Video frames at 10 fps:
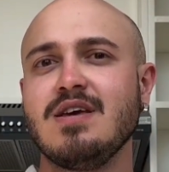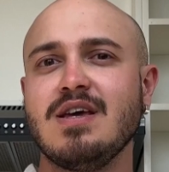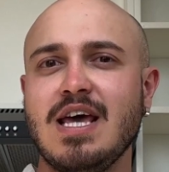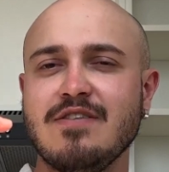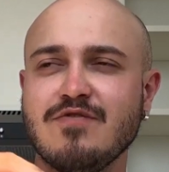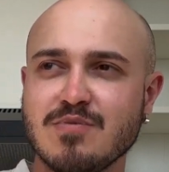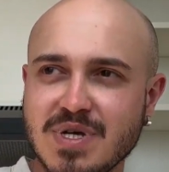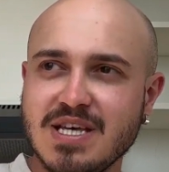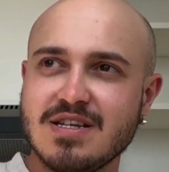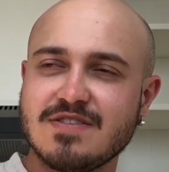And for
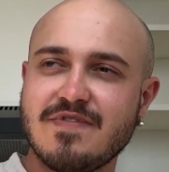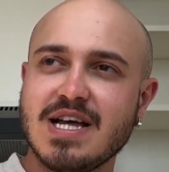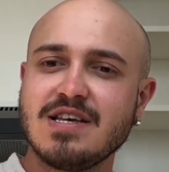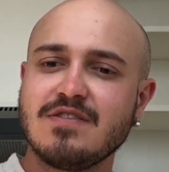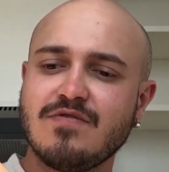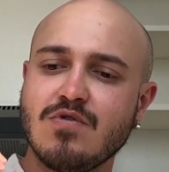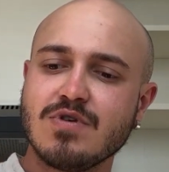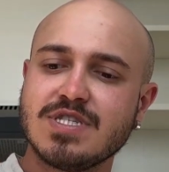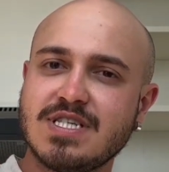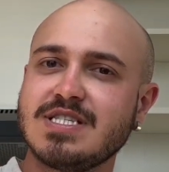me, it is valid
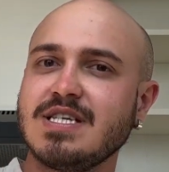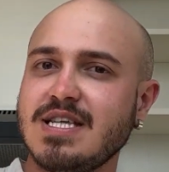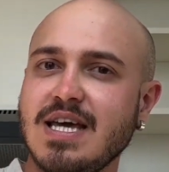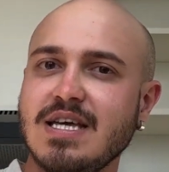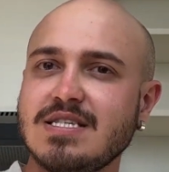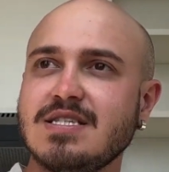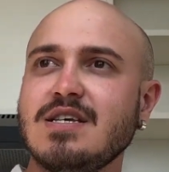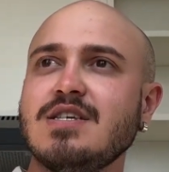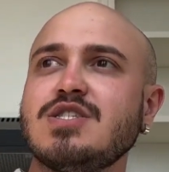for 60 days.